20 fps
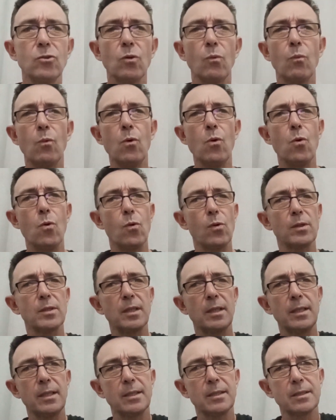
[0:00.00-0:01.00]
to walk
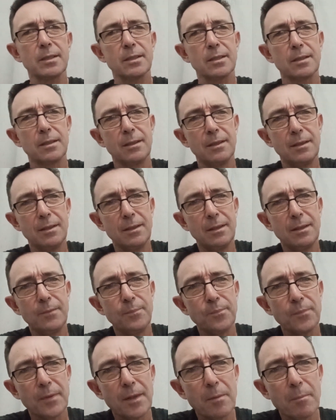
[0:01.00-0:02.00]
to this.
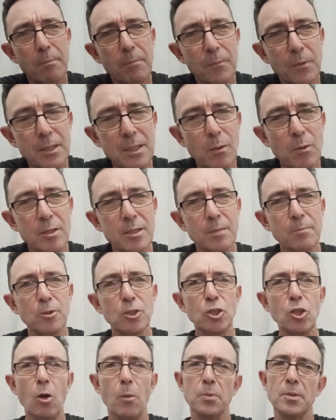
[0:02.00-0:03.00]
Because there were
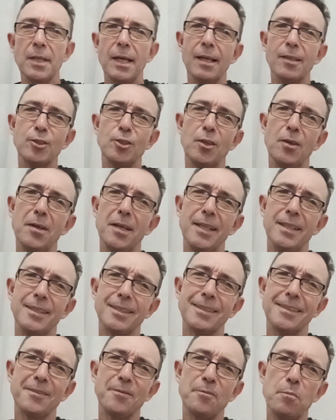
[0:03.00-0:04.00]
some shops outside
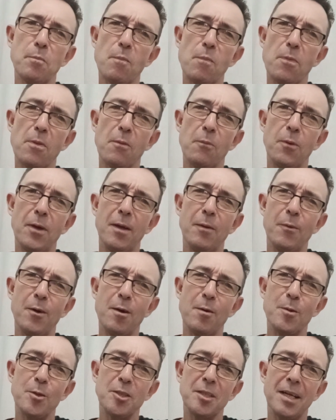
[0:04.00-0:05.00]
where
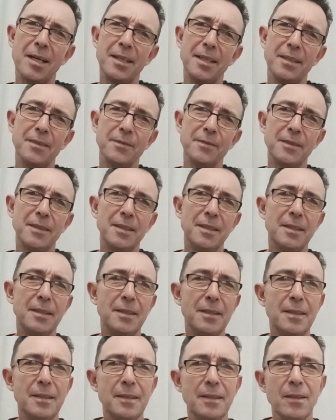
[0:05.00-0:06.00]
I was staying.
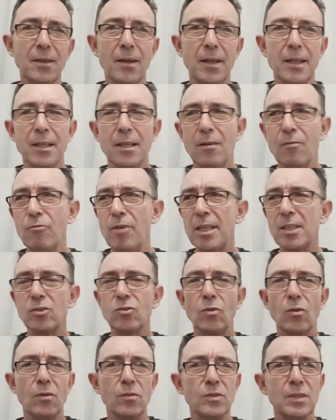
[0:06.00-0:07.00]
Like a
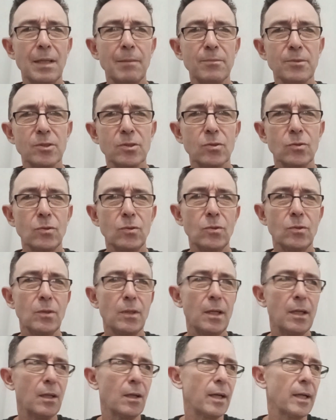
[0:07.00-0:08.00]
restaurant of some
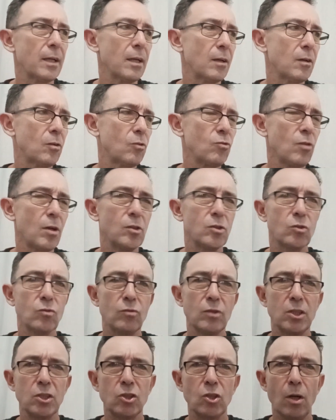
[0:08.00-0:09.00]
sort, like a
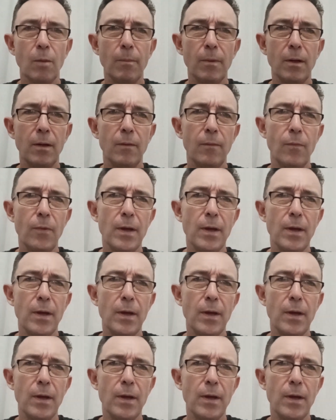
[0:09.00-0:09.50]
grocery shop,